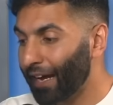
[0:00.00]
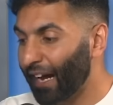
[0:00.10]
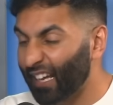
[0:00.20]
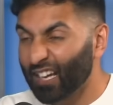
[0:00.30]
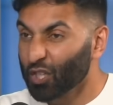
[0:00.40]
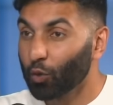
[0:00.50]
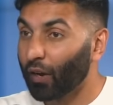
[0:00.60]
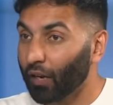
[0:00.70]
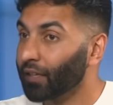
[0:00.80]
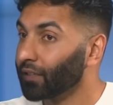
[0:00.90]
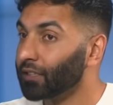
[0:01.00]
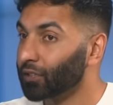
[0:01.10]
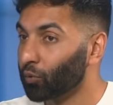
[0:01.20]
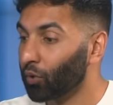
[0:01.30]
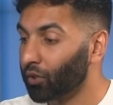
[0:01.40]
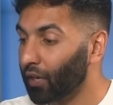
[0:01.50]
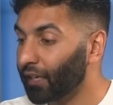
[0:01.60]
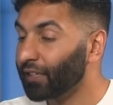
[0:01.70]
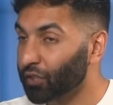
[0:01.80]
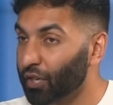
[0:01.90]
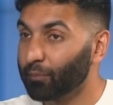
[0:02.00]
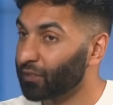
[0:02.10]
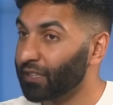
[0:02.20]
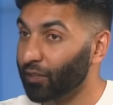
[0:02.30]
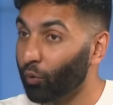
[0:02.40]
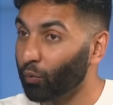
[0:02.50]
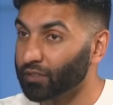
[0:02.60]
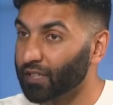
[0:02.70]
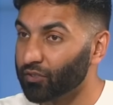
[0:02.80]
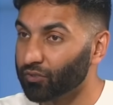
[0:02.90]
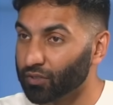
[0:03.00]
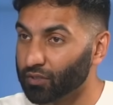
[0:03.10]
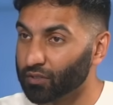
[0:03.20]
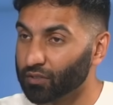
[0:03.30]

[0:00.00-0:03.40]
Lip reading: And I actually quite like their squad. And in the Champions League, they're always dangerous.